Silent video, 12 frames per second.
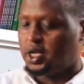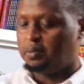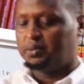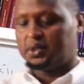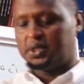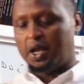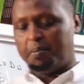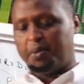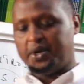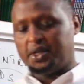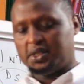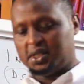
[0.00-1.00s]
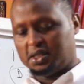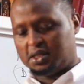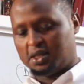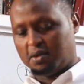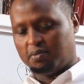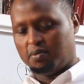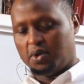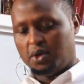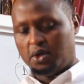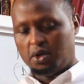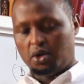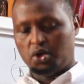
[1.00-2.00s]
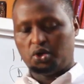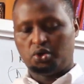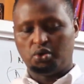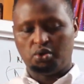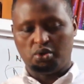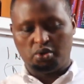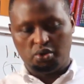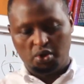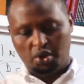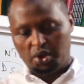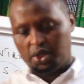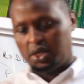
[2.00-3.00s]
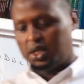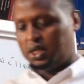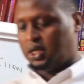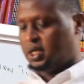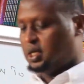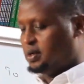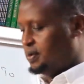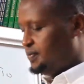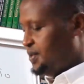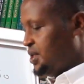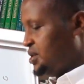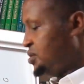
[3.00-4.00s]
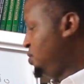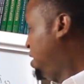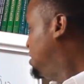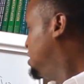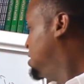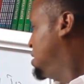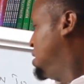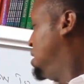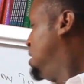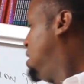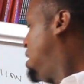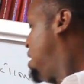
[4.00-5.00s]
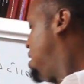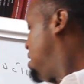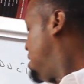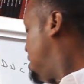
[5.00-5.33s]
some sampling system to get rid of these ones, and